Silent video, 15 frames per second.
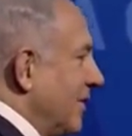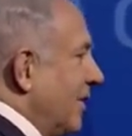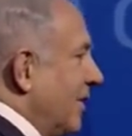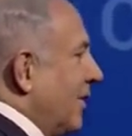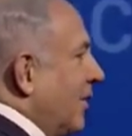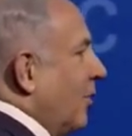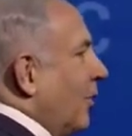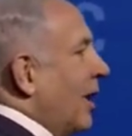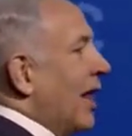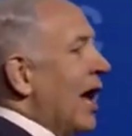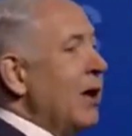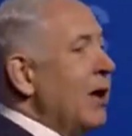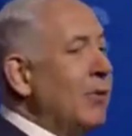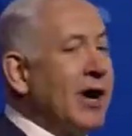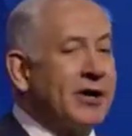Well, I
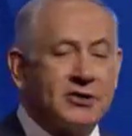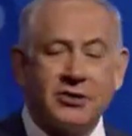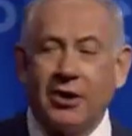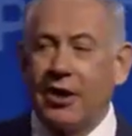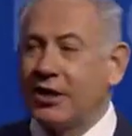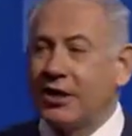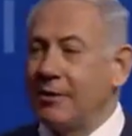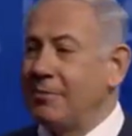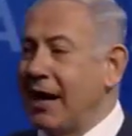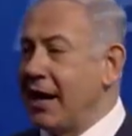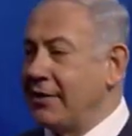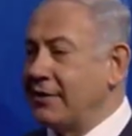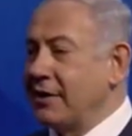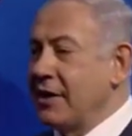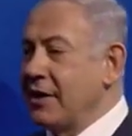want to talk
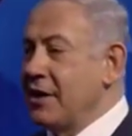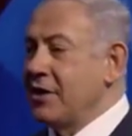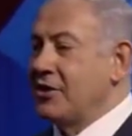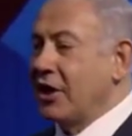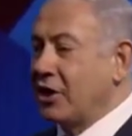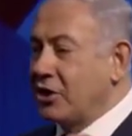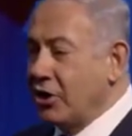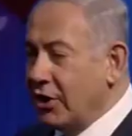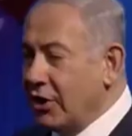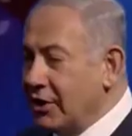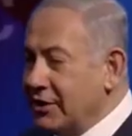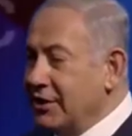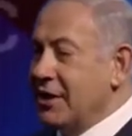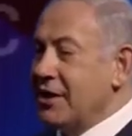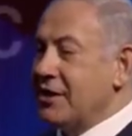about the good,
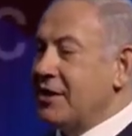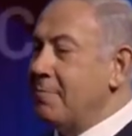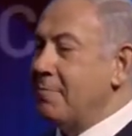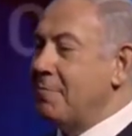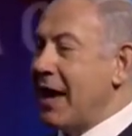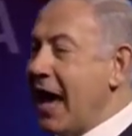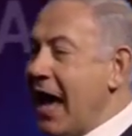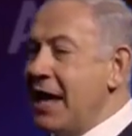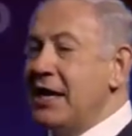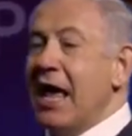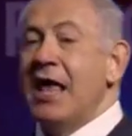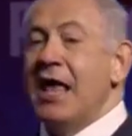the bad, and the